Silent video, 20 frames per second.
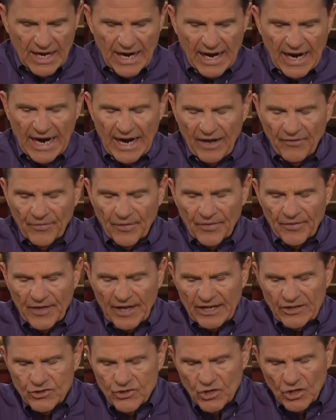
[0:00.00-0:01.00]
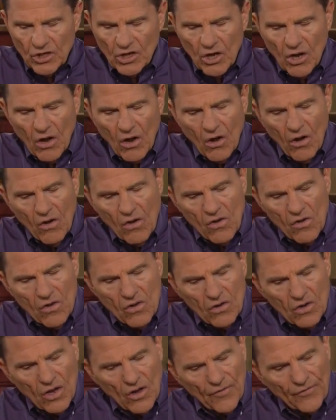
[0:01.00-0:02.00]
and then took
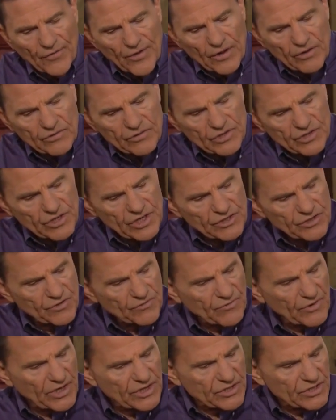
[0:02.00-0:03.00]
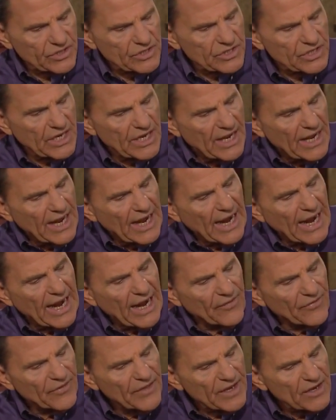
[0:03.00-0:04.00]
all of those situations
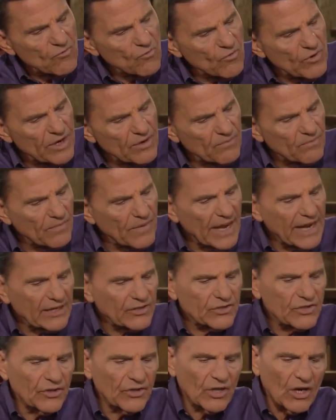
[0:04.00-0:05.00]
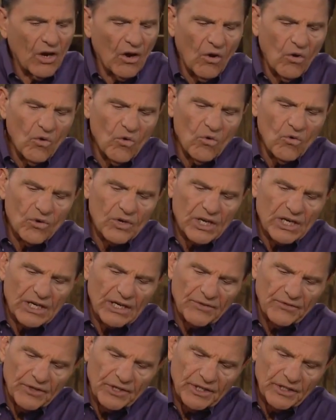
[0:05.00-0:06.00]
and then went back to the old
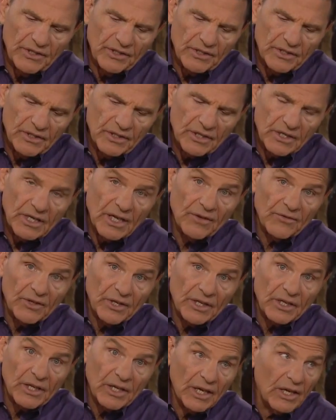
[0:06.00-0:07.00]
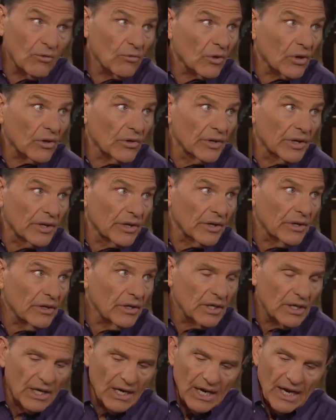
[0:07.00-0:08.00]
covenant, covenant key word here,
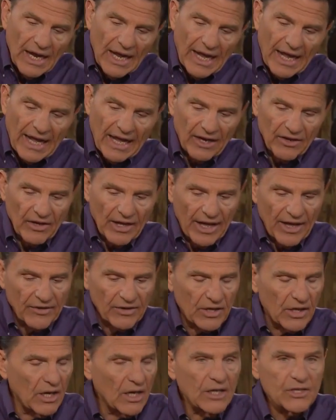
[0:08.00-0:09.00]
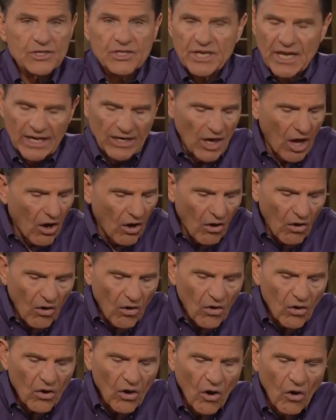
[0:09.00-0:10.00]
and, and God said
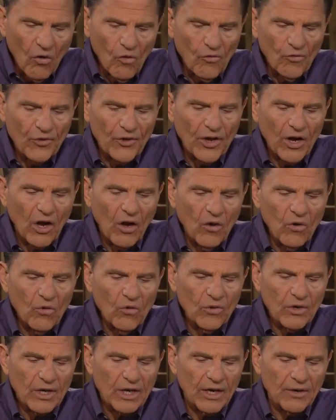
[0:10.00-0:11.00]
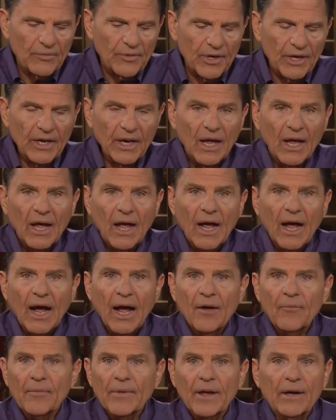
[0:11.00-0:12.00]
all over the old covenant, uh,